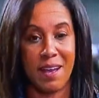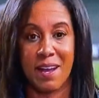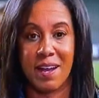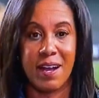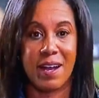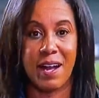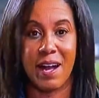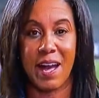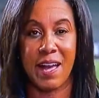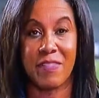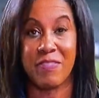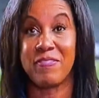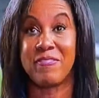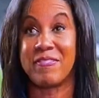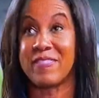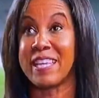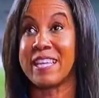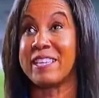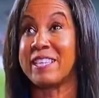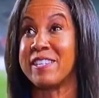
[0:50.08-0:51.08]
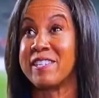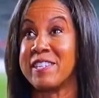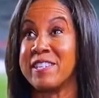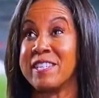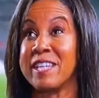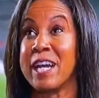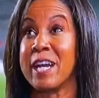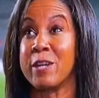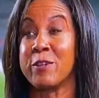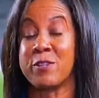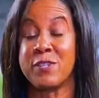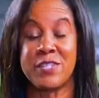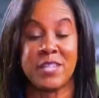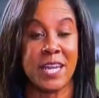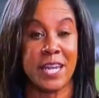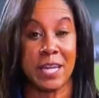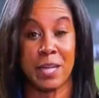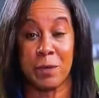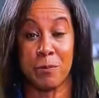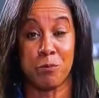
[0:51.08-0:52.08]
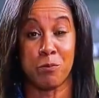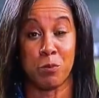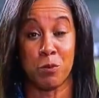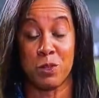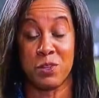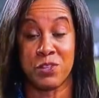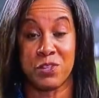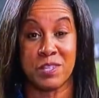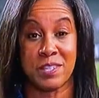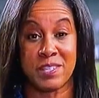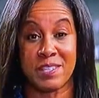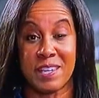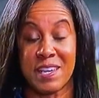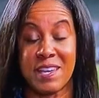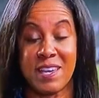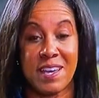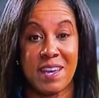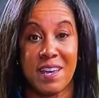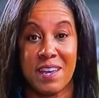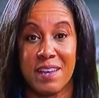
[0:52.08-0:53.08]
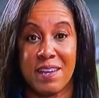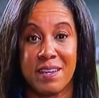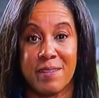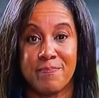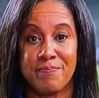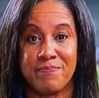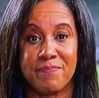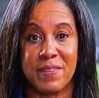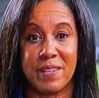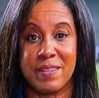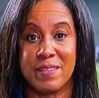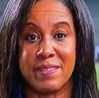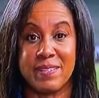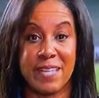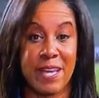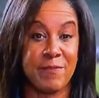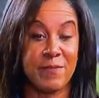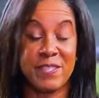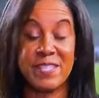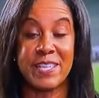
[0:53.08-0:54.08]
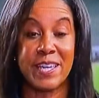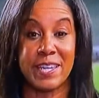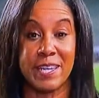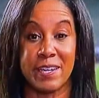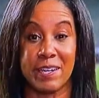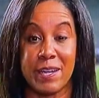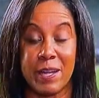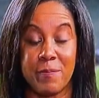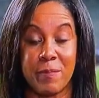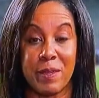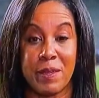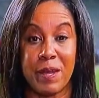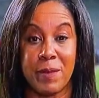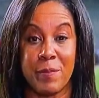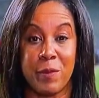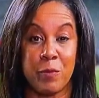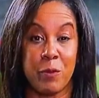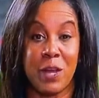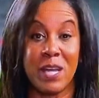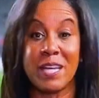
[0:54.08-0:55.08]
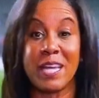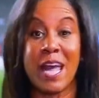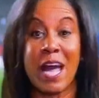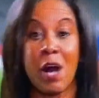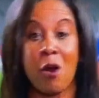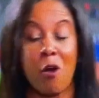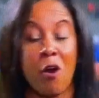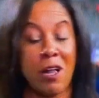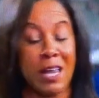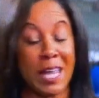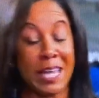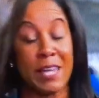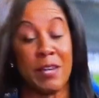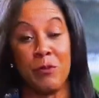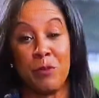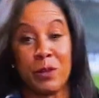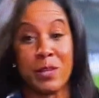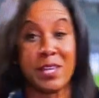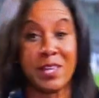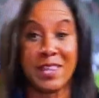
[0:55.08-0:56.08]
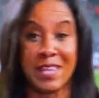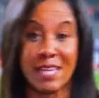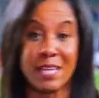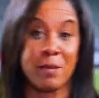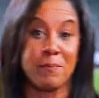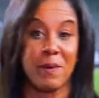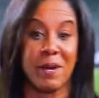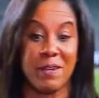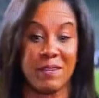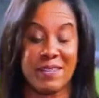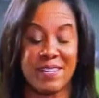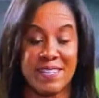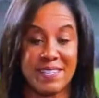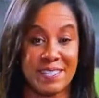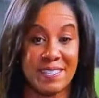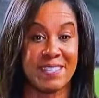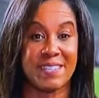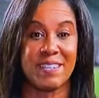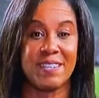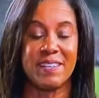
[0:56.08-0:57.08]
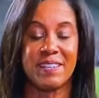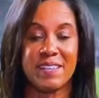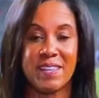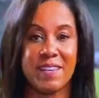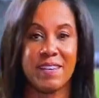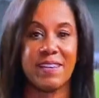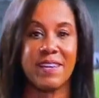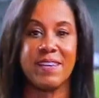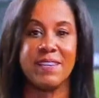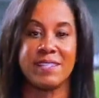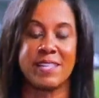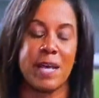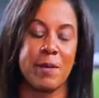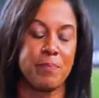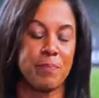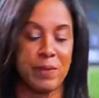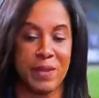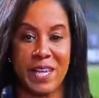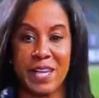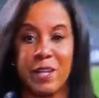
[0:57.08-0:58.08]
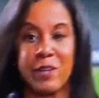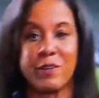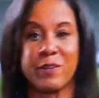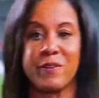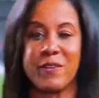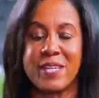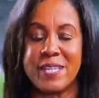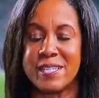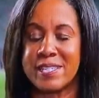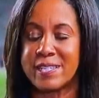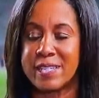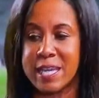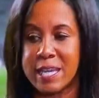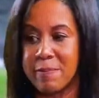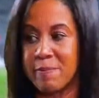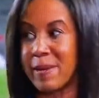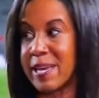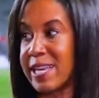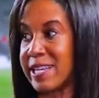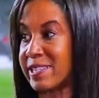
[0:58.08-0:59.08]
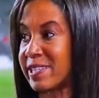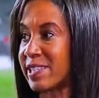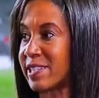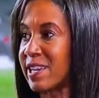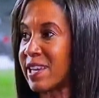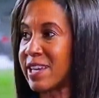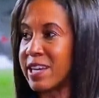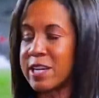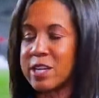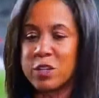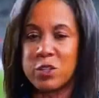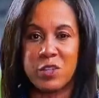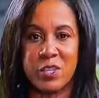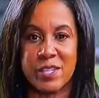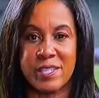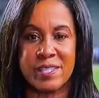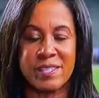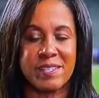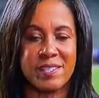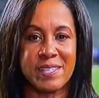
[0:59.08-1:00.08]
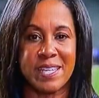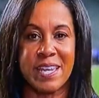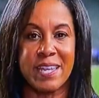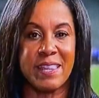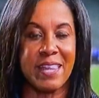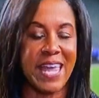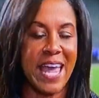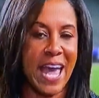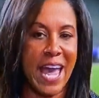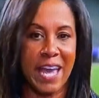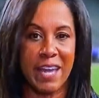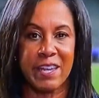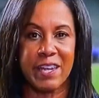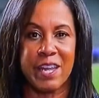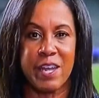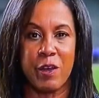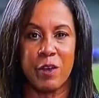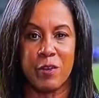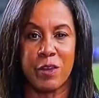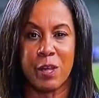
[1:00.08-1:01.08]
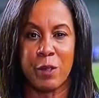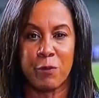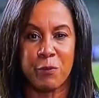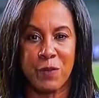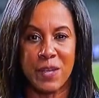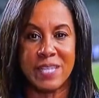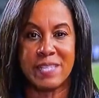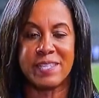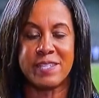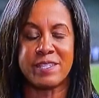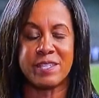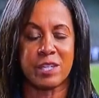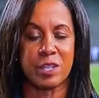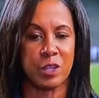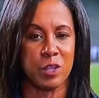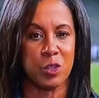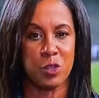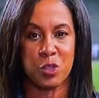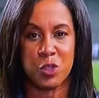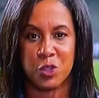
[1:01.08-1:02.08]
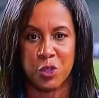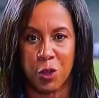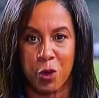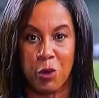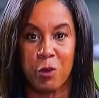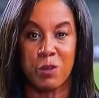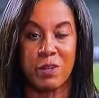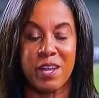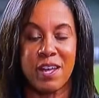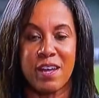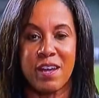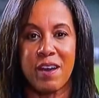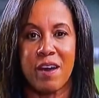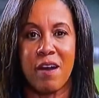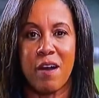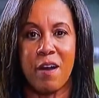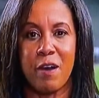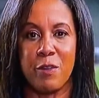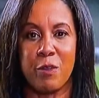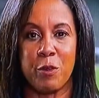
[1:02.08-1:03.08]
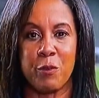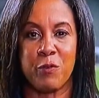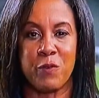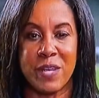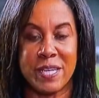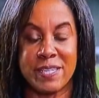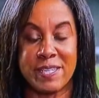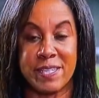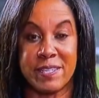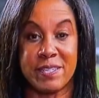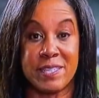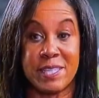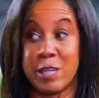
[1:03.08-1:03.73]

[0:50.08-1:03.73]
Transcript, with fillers: I think this entire stadium was just devastated. I mean, I mean, right now, all I can really think about is is that player, his teammates, just seeing the agony on their faces, the concern on their faces.